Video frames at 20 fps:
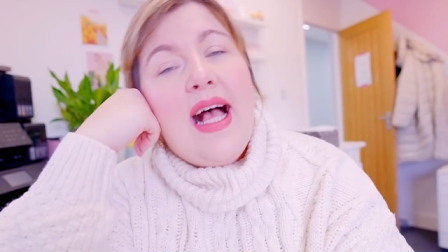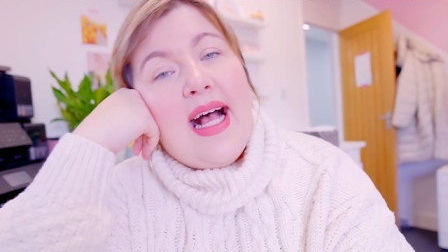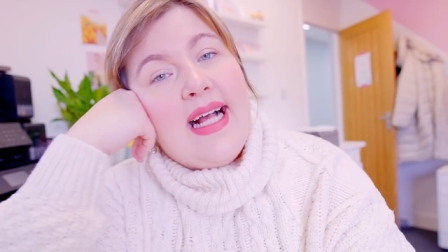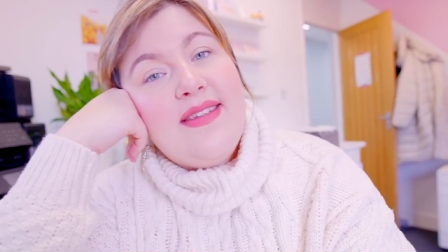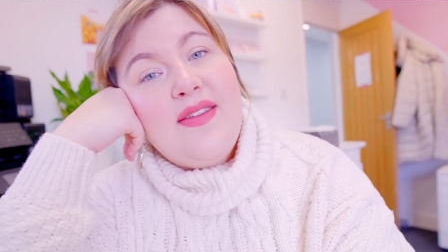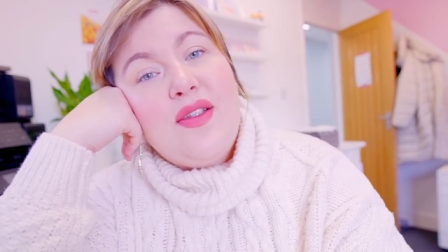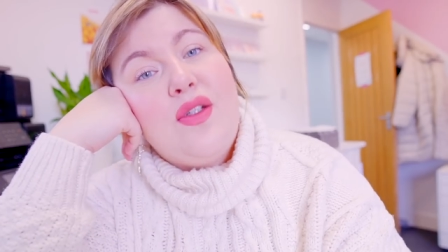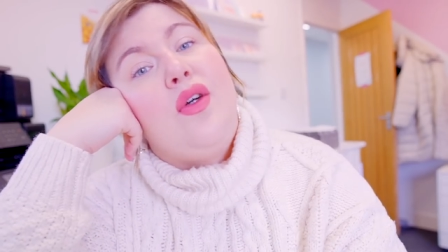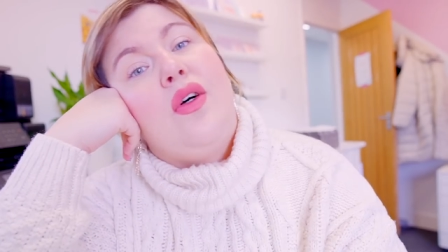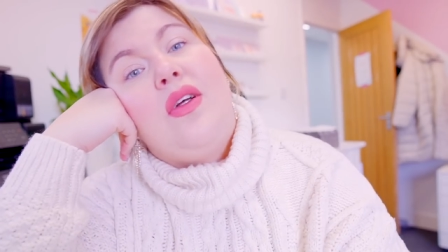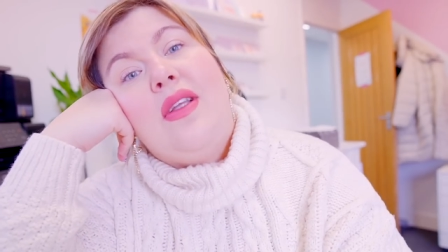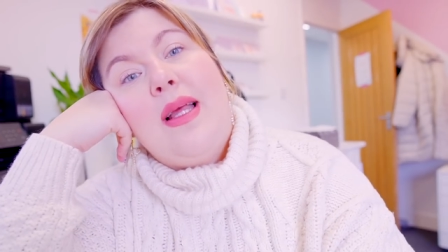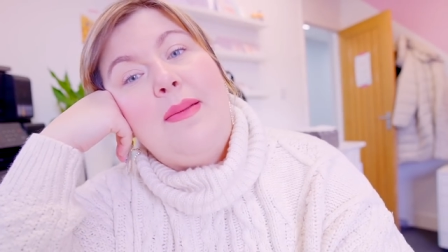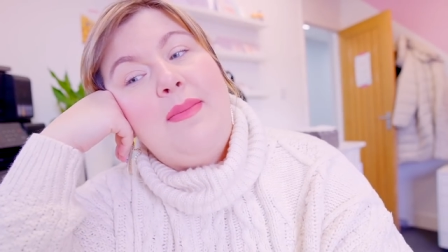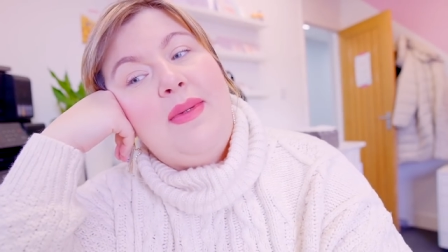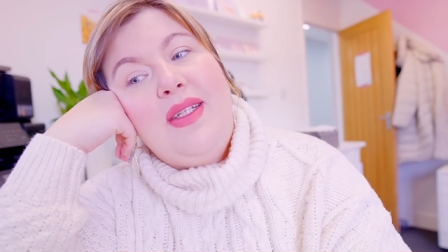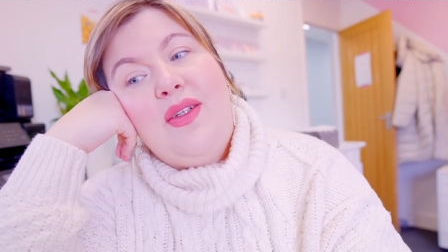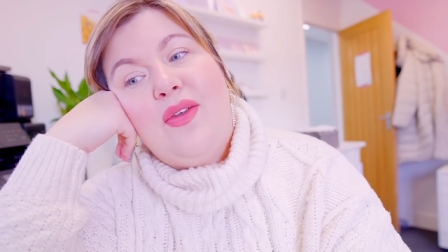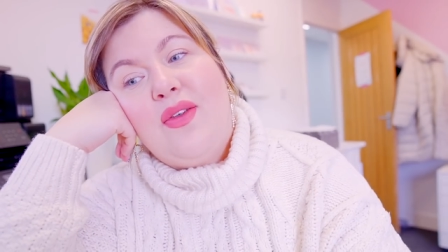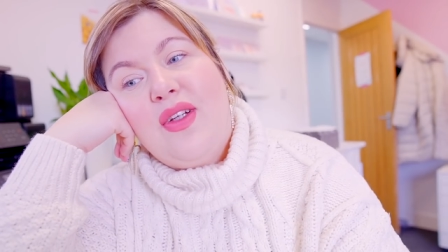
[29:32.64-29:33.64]
As an all, know,
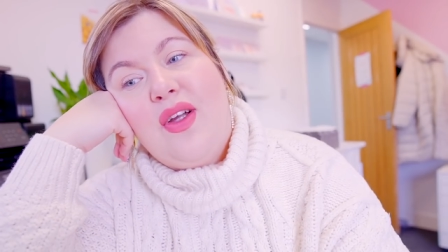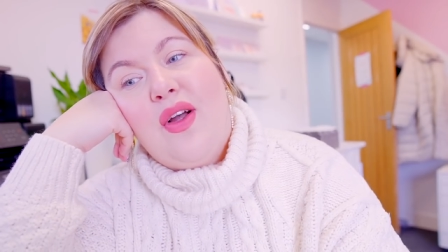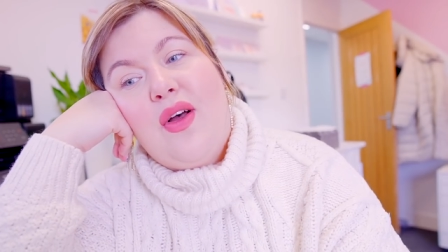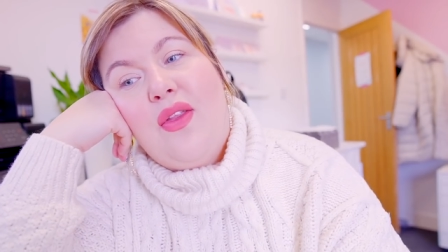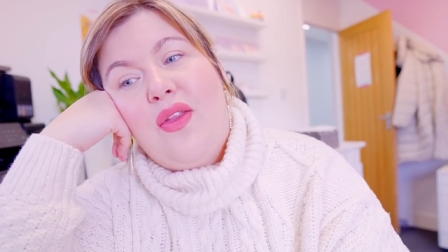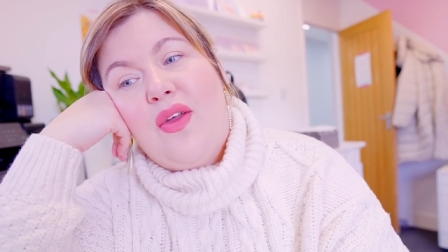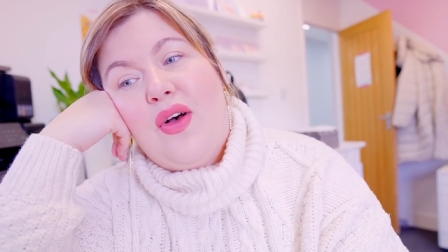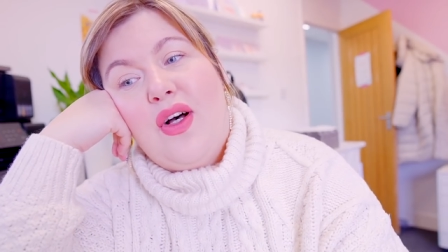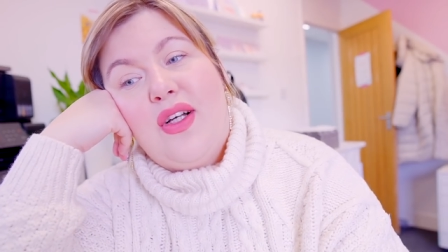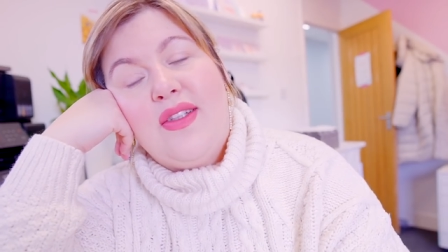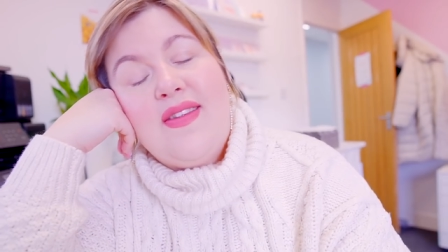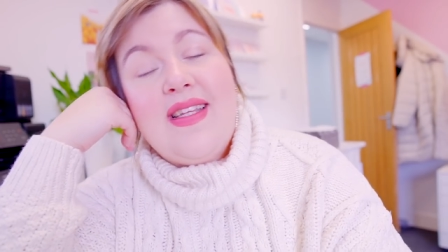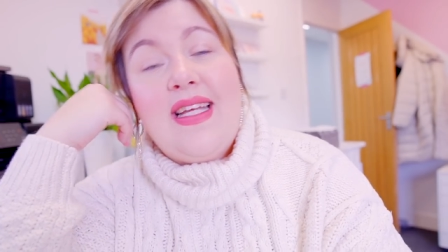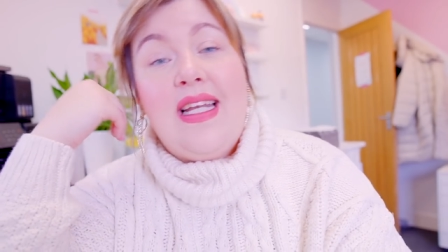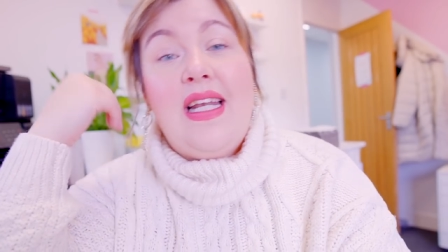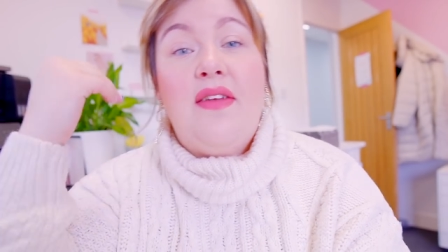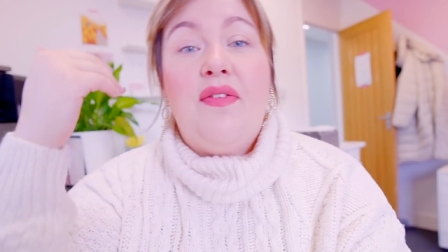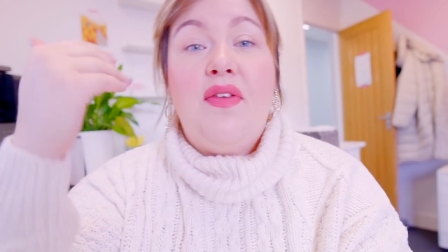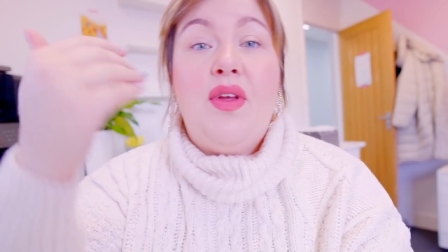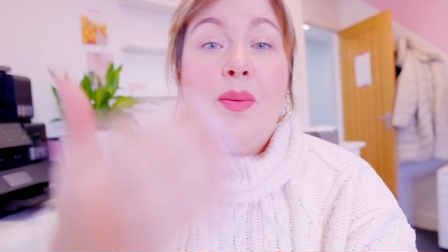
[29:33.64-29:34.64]
let me know your thoughts.
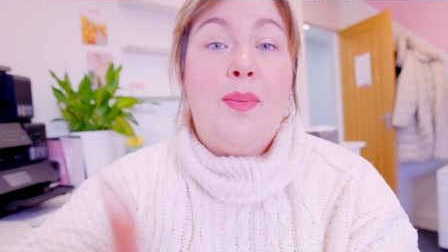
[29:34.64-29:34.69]
And if